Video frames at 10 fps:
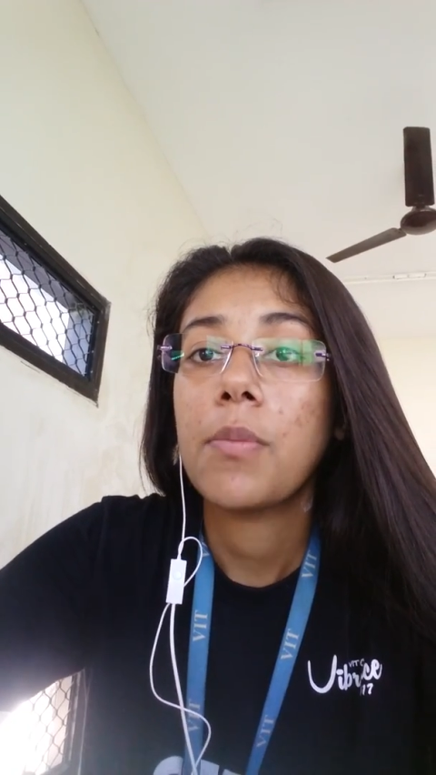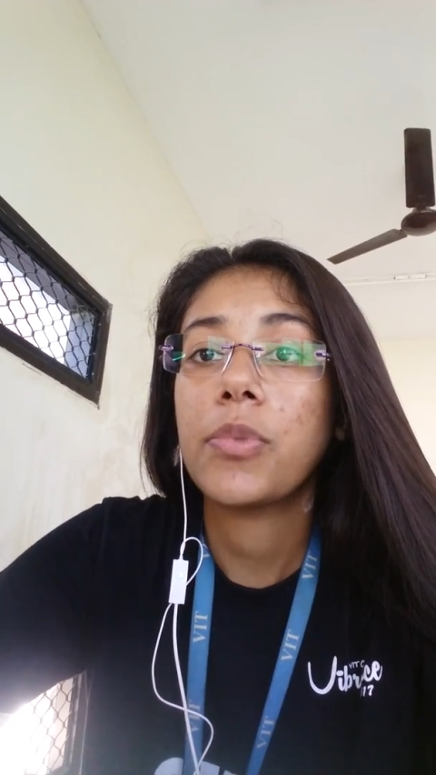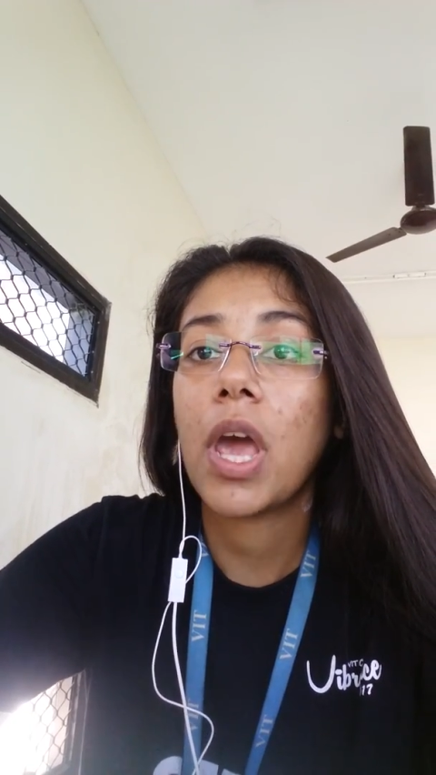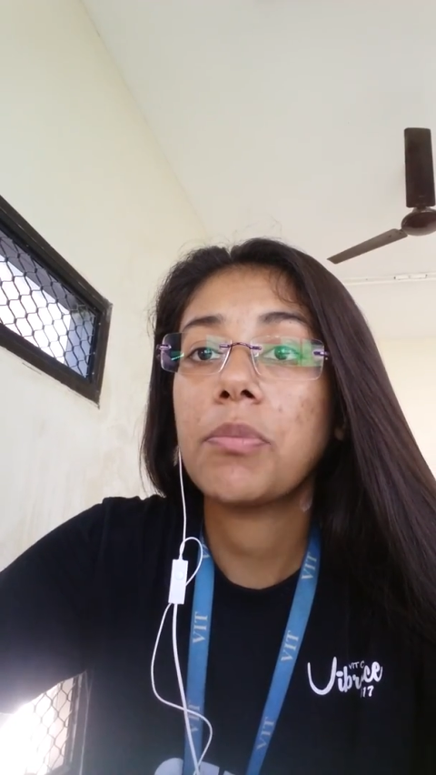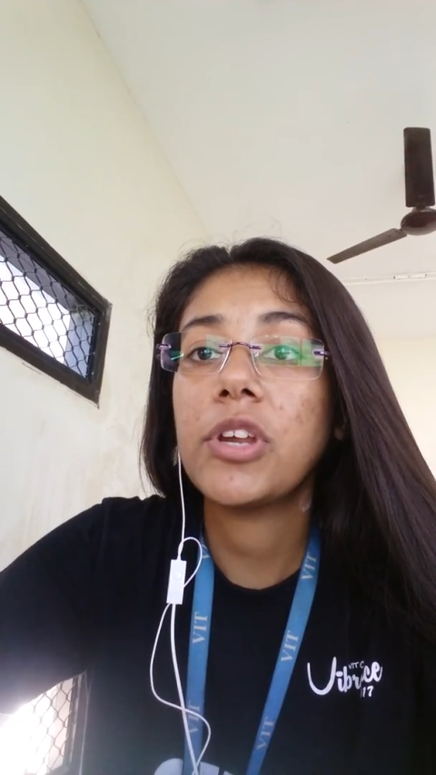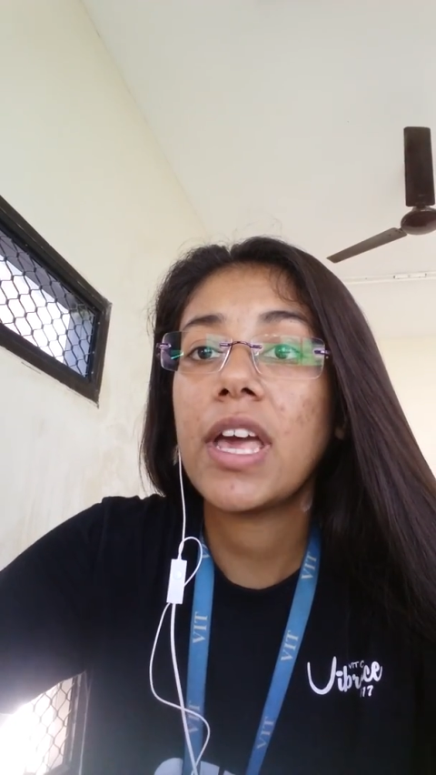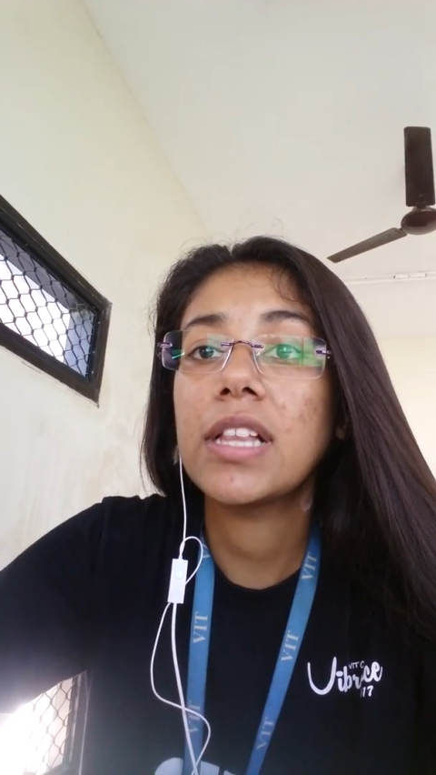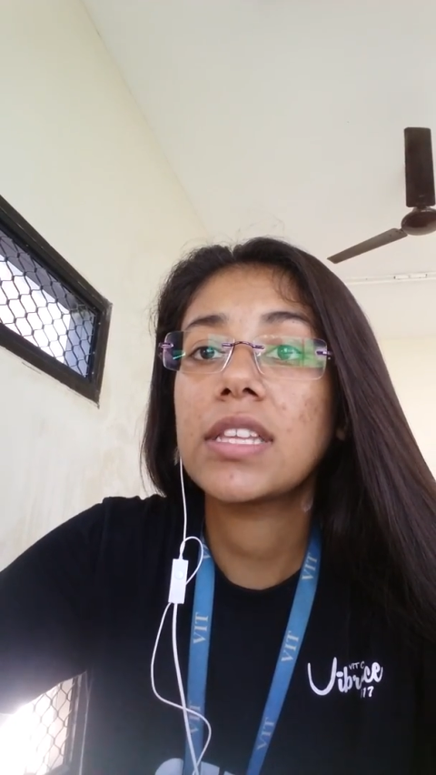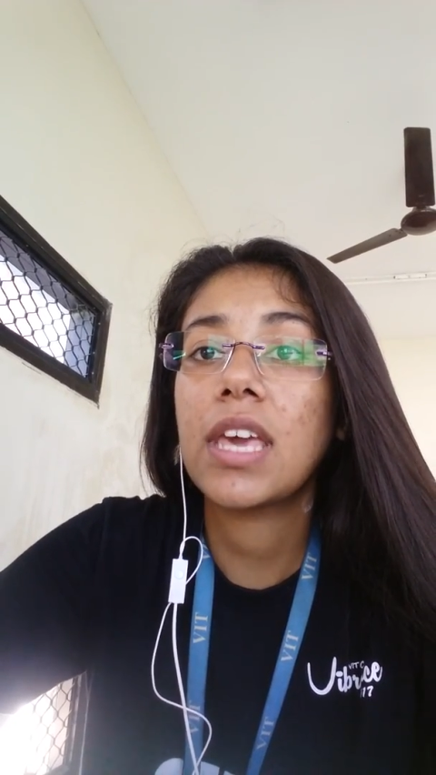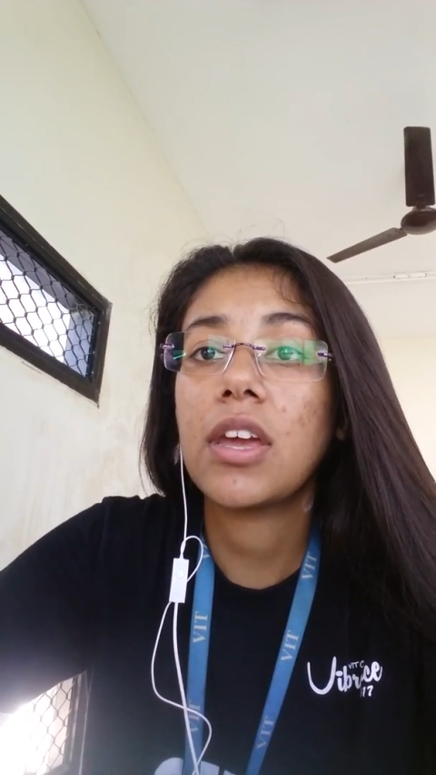Primary
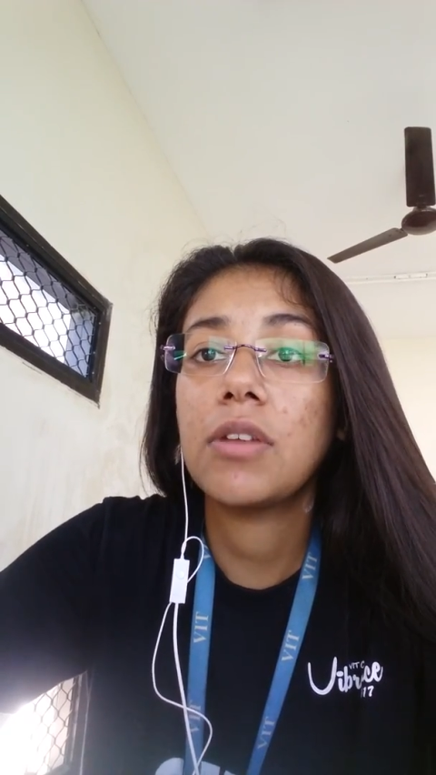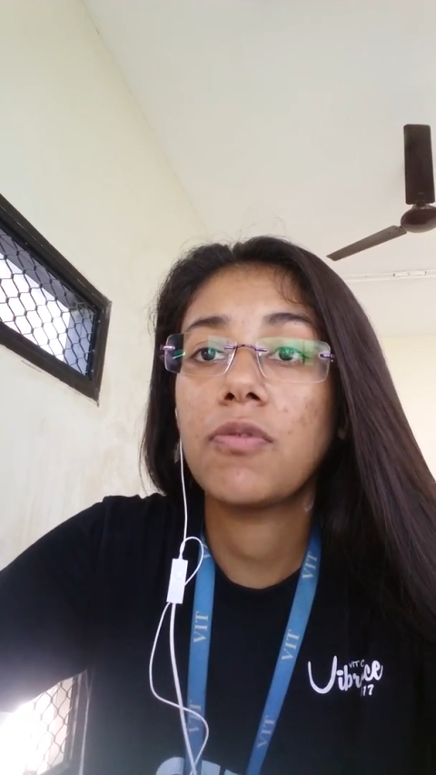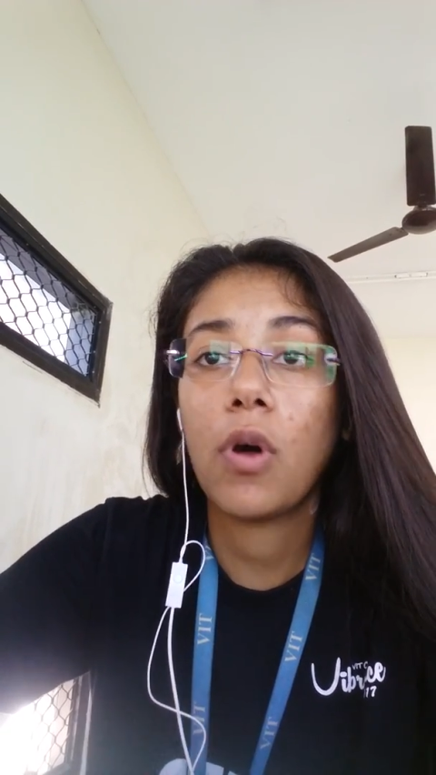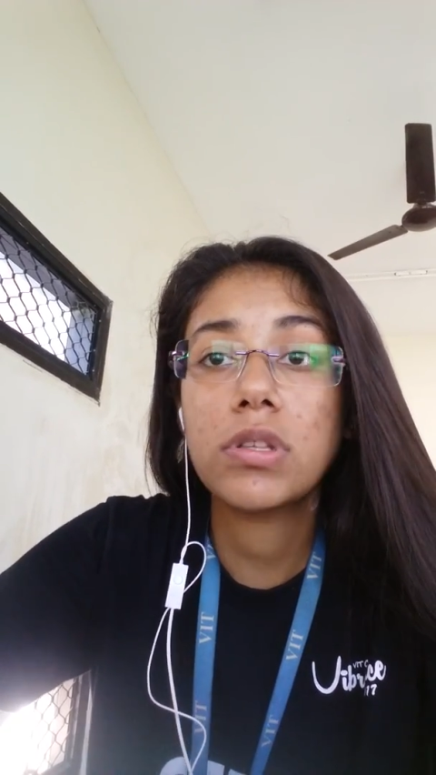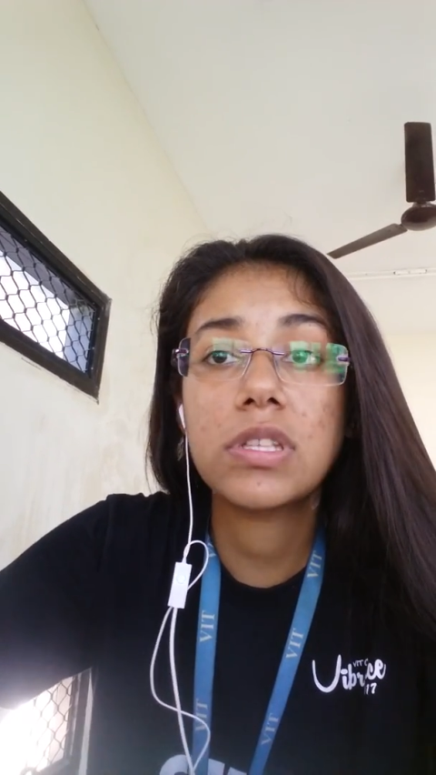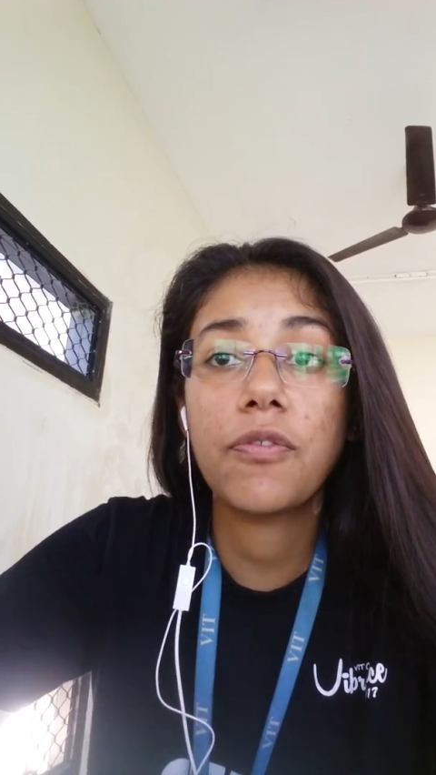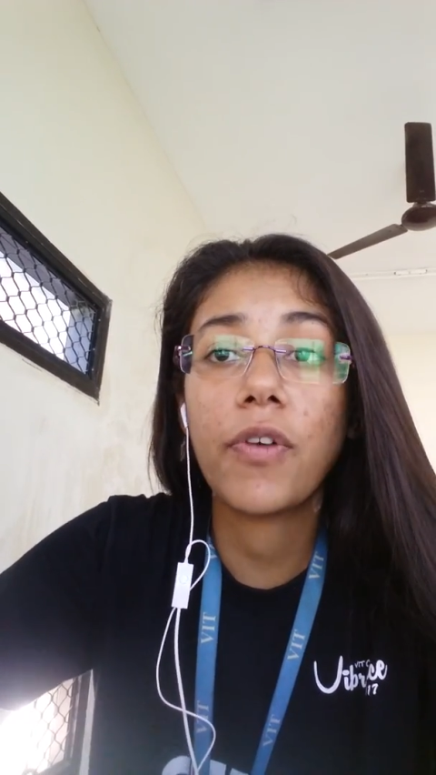healthcare involves the